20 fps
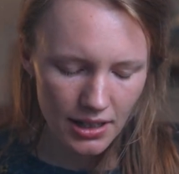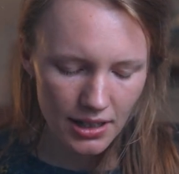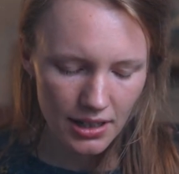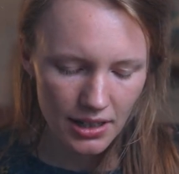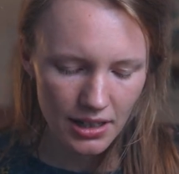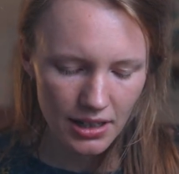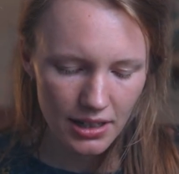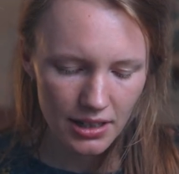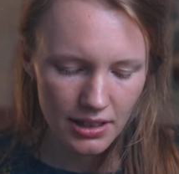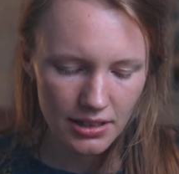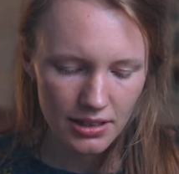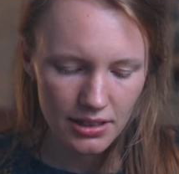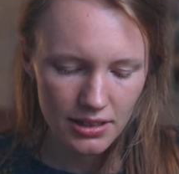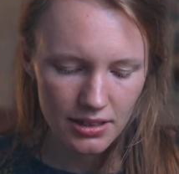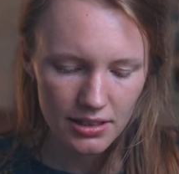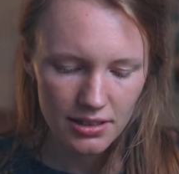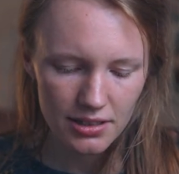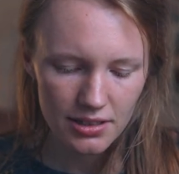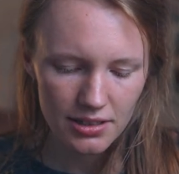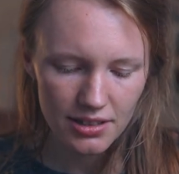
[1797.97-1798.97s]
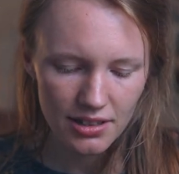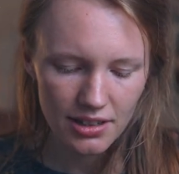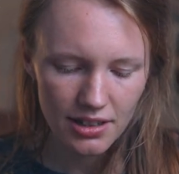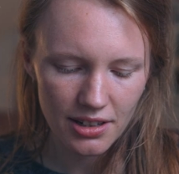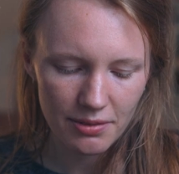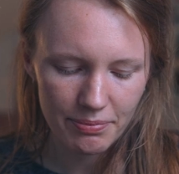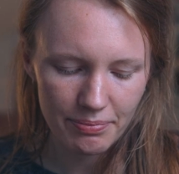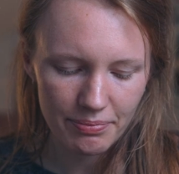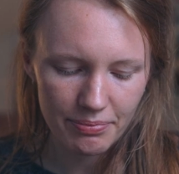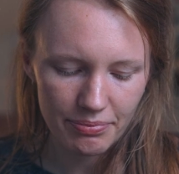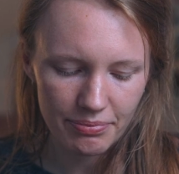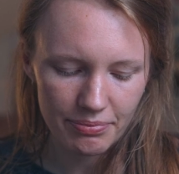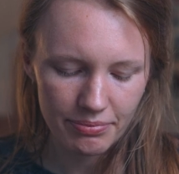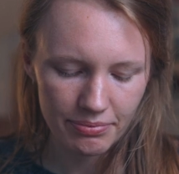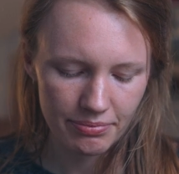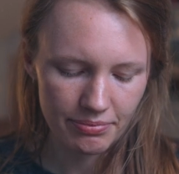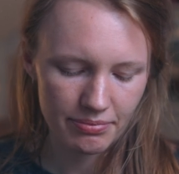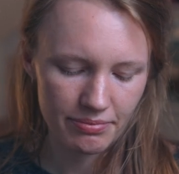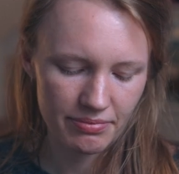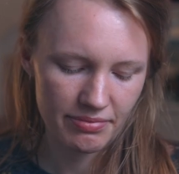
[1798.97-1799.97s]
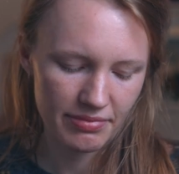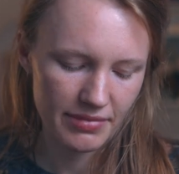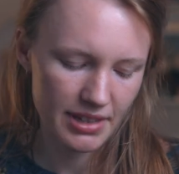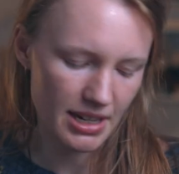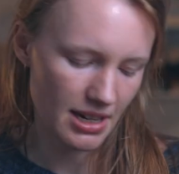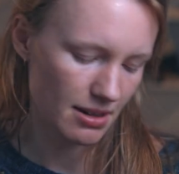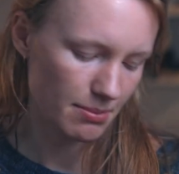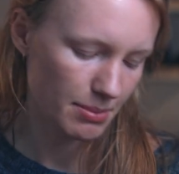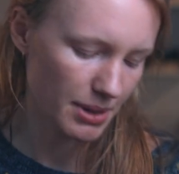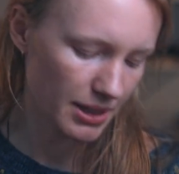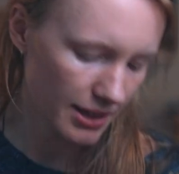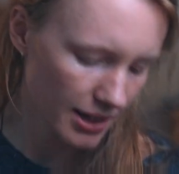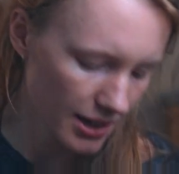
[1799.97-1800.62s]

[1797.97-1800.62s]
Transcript: And but